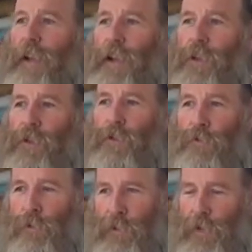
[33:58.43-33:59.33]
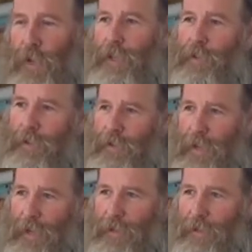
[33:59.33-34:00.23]
it looks like they're
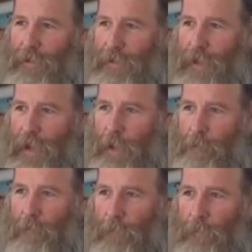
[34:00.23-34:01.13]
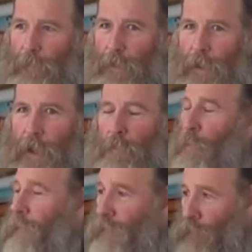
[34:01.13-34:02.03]
exactly the same. But
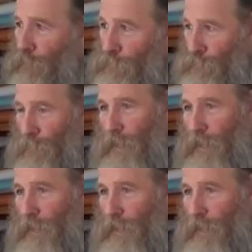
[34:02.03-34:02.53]
when you draw